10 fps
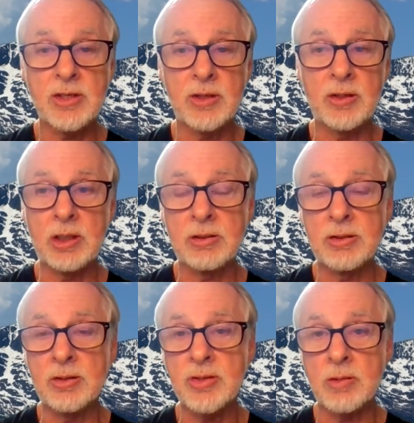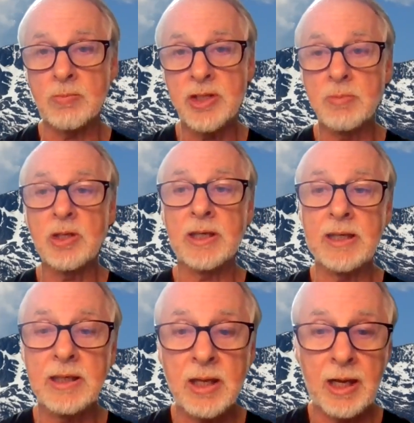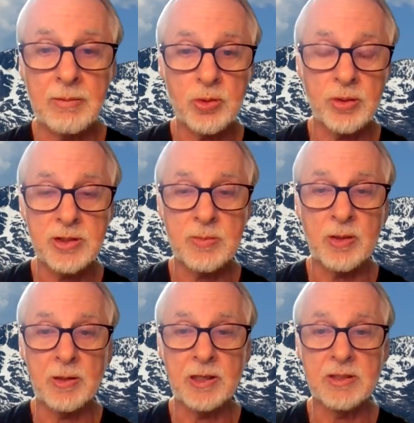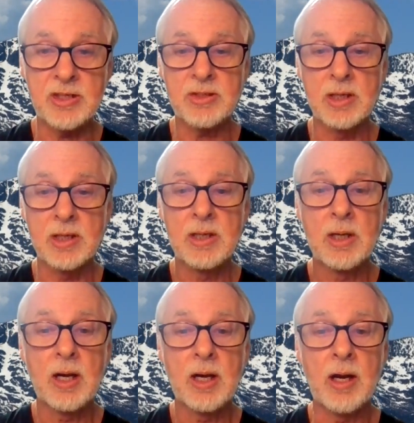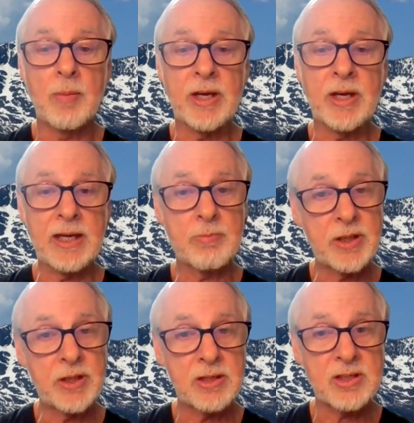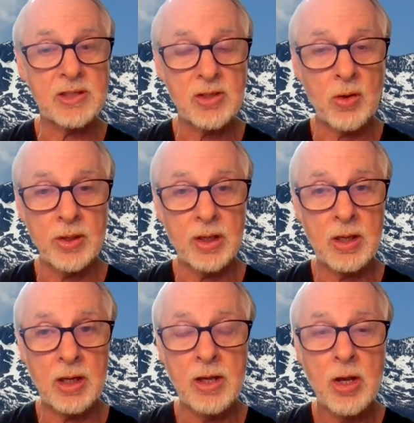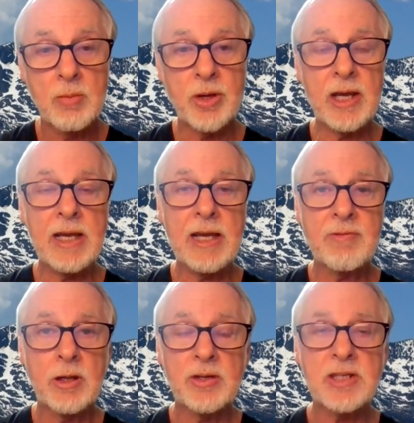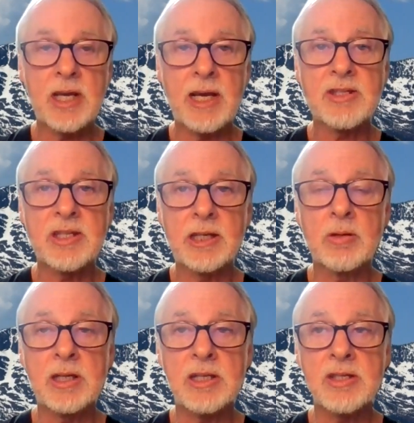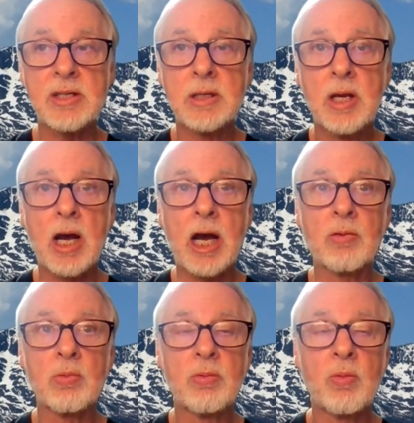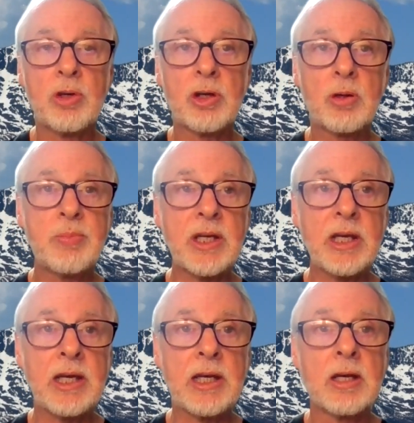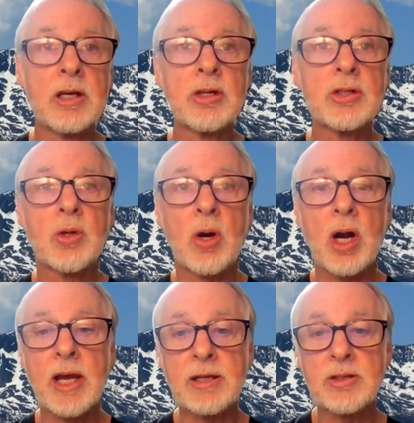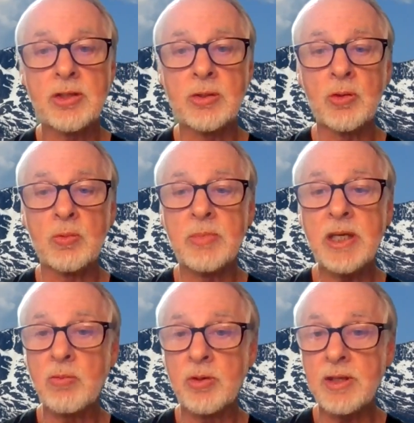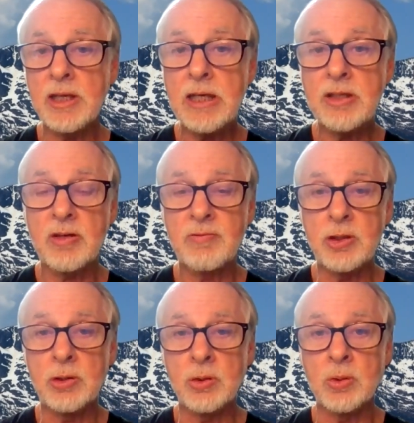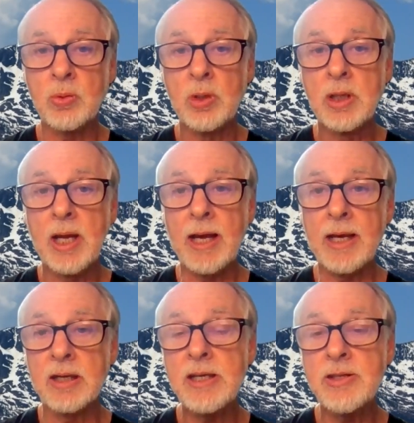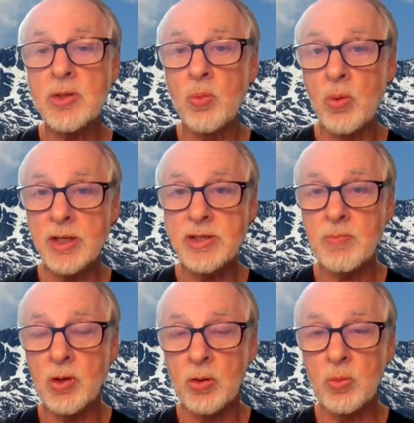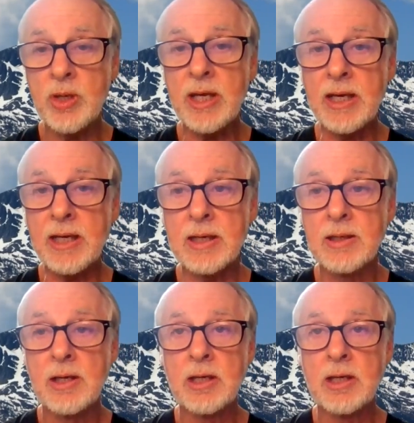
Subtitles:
so you can do some simulated laboratory experiences, again, because it's online. But even though it's asynchronous, I will be trying to meet with each of you at least once per week